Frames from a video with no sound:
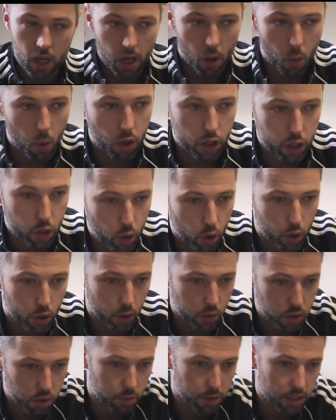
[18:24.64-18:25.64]
I want the
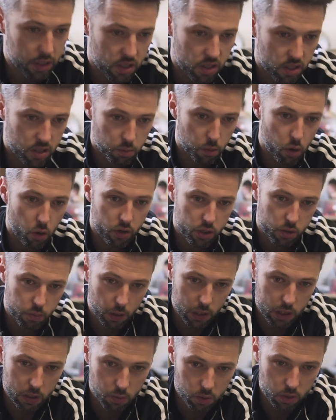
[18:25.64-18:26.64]
audio to be as smooth as
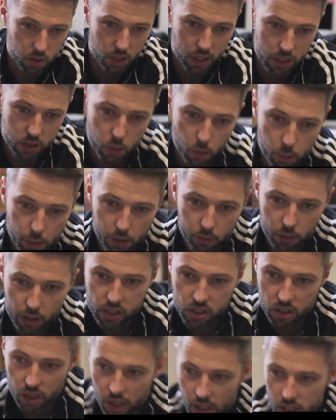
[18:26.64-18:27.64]
possible, so let's do a bit of
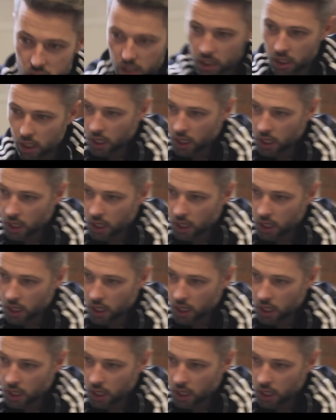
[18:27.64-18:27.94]
research